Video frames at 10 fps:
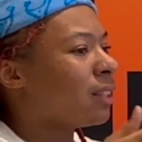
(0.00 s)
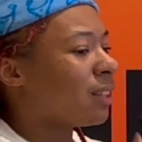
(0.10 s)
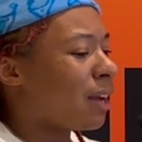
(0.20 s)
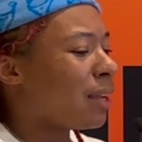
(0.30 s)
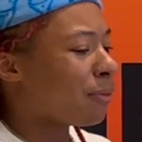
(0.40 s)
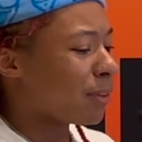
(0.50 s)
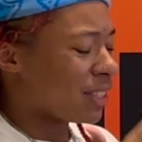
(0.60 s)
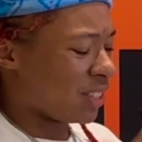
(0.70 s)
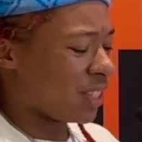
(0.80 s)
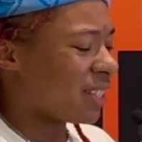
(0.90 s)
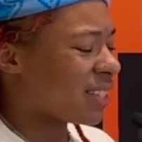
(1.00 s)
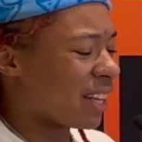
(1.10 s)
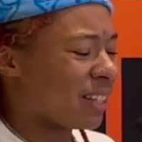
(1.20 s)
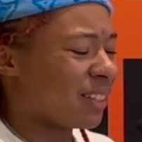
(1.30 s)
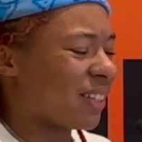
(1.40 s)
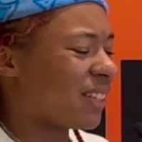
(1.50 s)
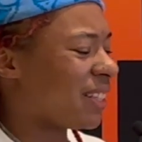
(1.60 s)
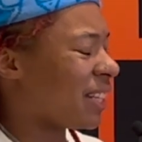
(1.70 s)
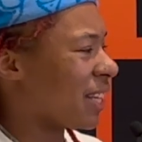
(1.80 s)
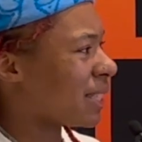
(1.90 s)
life is just a
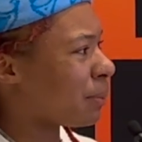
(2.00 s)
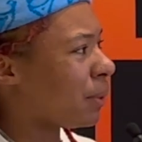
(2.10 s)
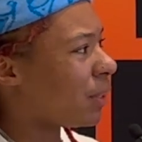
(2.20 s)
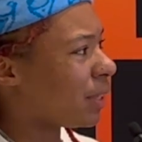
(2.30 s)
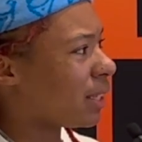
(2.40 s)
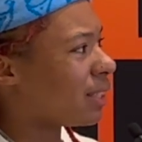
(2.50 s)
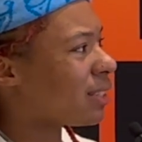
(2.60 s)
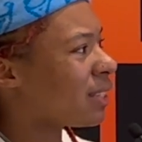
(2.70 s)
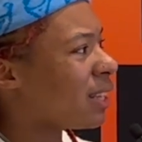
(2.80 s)
learning experience.